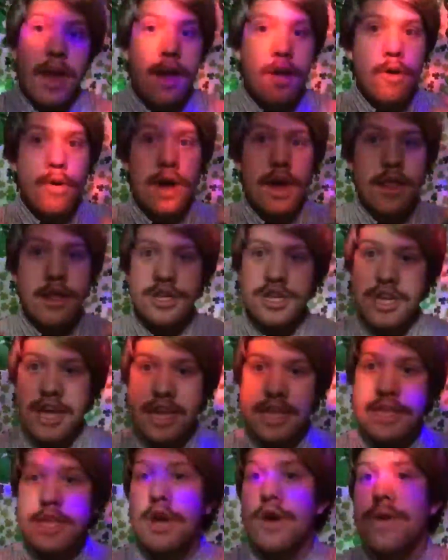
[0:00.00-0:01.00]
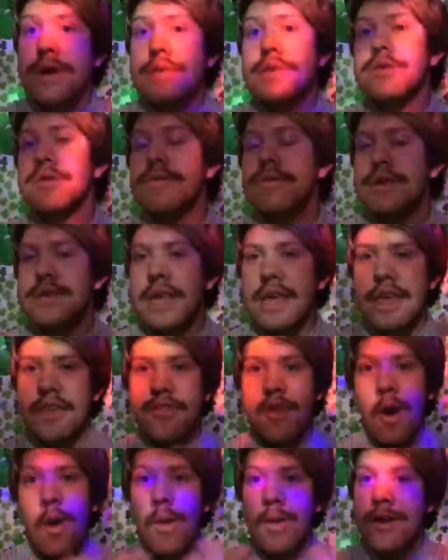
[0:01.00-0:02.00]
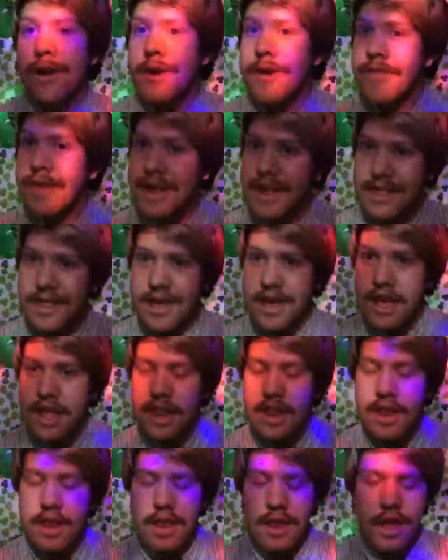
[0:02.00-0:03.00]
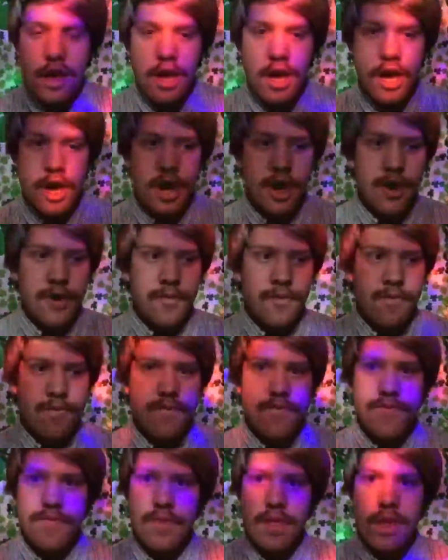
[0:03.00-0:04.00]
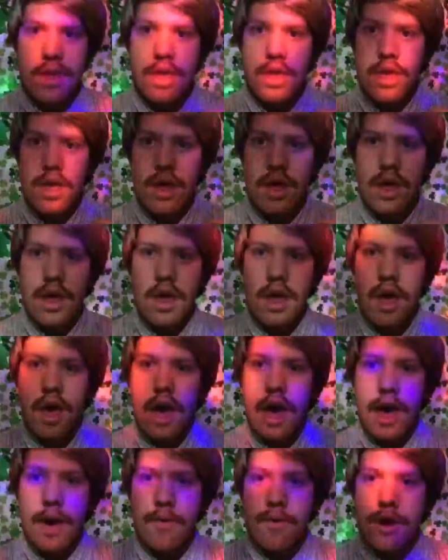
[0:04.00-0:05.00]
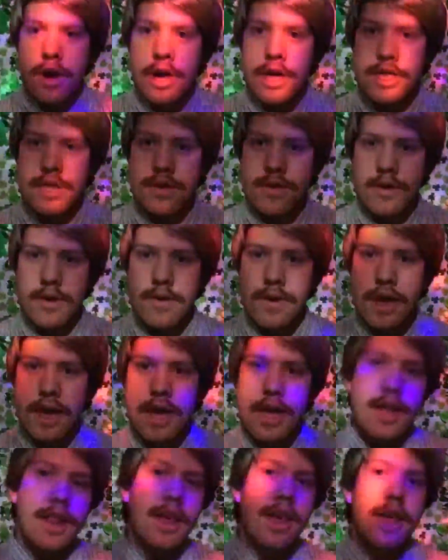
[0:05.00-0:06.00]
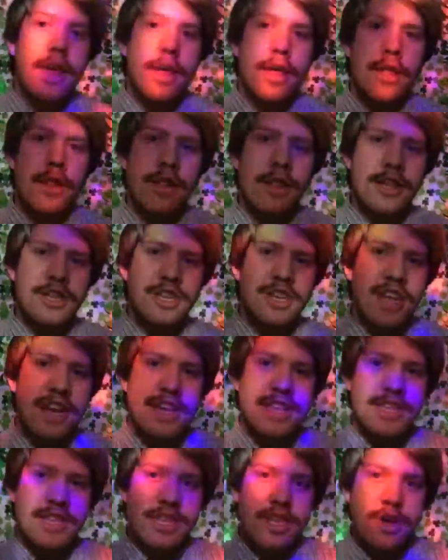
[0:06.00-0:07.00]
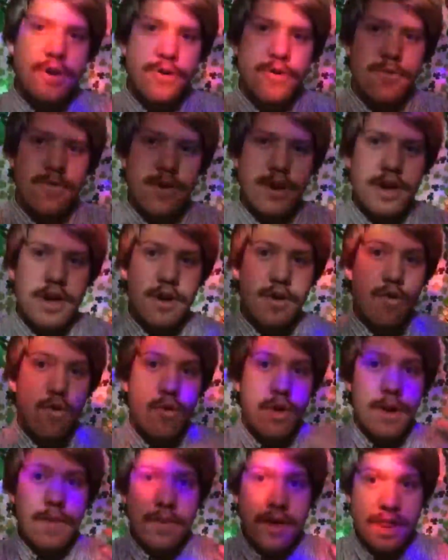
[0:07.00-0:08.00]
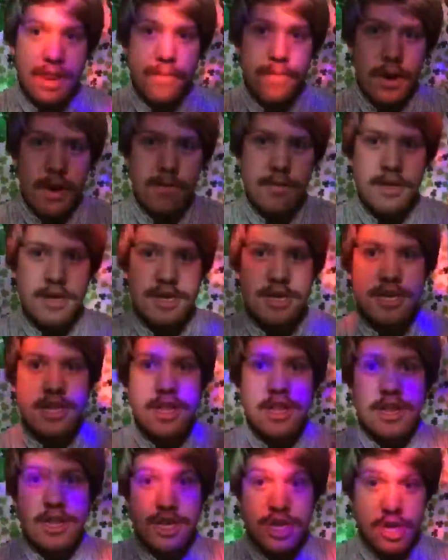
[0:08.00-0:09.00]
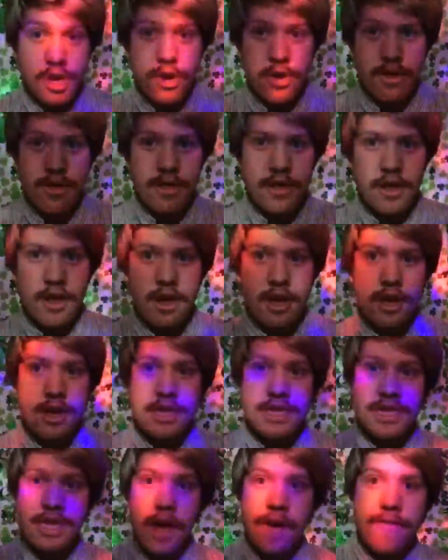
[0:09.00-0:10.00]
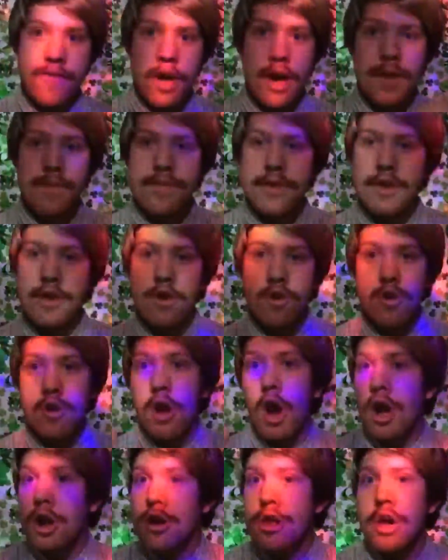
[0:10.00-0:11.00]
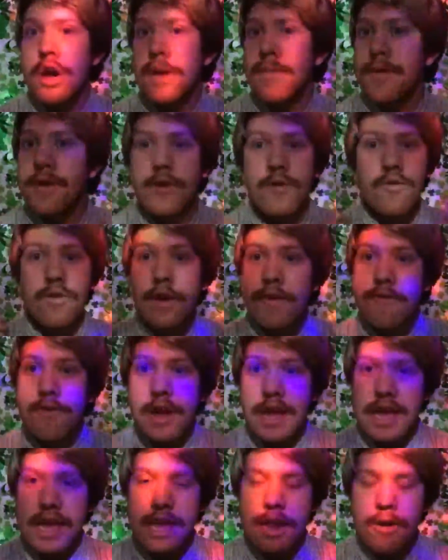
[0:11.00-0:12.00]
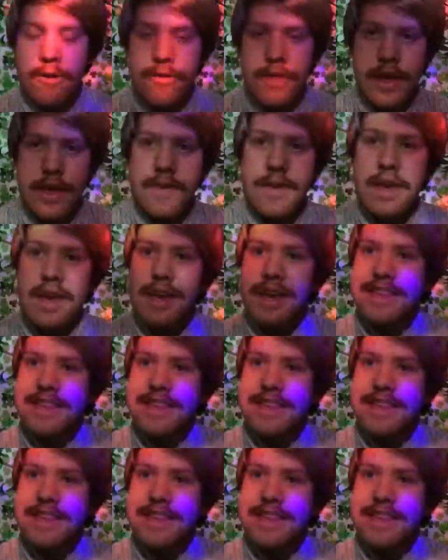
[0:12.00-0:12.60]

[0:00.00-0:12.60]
I go ahead and let you guys know as soon as I get the whole entire thing done. I will also go ahead and let you guys know when I'm going to get it published and show you the soft copy or hard copy or whatever I get and everything.